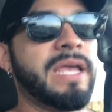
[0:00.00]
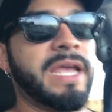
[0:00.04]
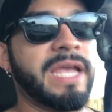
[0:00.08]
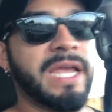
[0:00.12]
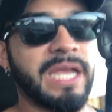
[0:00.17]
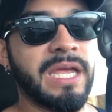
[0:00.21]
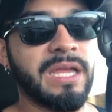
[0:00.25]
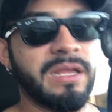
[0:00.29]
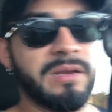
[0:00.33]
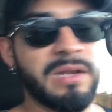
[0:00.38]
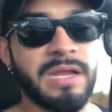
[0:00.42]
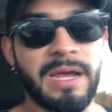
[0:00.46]

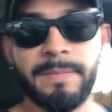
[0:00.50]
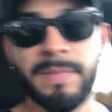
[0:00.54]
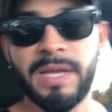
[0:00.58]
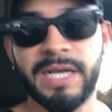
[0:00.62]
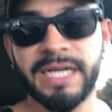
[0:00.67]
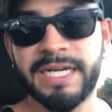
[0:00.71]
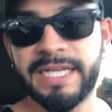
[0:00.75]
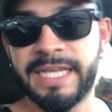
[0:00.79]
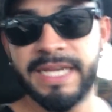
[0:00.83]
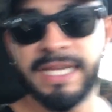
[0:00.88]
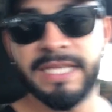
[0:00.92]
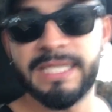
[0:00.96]
And I'm
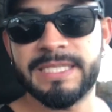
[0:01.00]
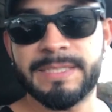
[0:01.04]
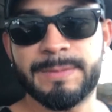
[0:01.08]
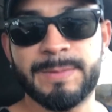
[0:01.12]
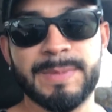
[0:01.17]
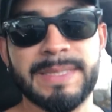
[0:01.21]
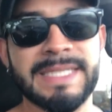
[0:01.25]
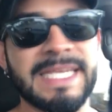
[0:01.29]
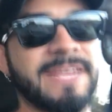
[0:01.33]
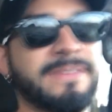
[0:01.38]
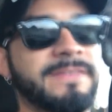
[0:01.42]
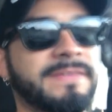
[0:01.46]
not going to get into
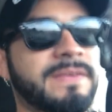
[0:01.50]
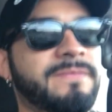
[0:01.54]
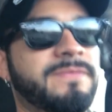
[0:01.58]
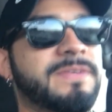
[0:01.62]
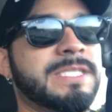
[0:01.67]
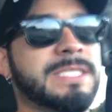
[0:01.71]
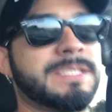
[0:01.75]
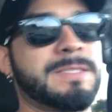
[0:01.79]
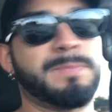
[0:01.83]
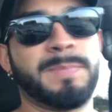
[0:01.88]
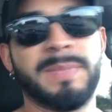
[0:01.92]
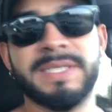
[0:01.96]
the
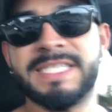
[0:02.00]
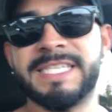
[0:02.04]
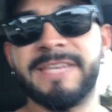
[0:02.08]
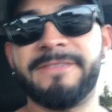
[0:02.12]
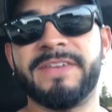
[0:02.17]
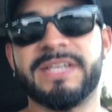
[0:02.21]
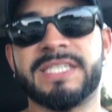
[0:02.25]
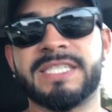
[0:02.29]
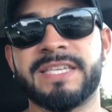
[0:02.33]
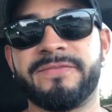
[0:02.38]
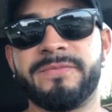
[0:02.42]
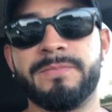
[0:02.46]

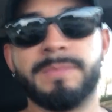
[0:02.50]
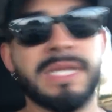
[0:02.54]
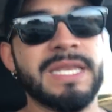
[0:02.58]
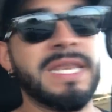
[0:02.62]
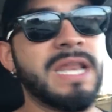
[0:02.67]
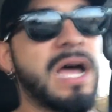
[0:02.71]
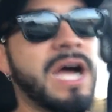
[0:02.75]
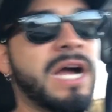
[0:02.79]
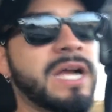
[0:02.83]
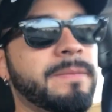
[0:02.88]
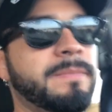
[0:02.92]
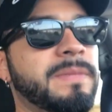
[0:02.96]
specifics of
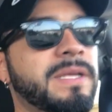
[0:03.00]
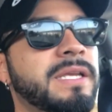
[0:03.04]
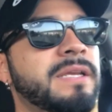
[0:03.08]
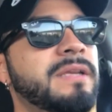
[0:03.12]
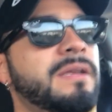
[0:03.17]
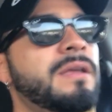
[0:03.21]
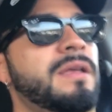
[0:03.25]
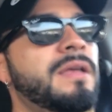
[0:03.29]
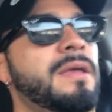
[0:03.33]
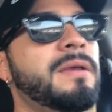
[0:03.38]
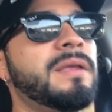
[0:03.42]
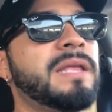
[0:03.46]
monogamy,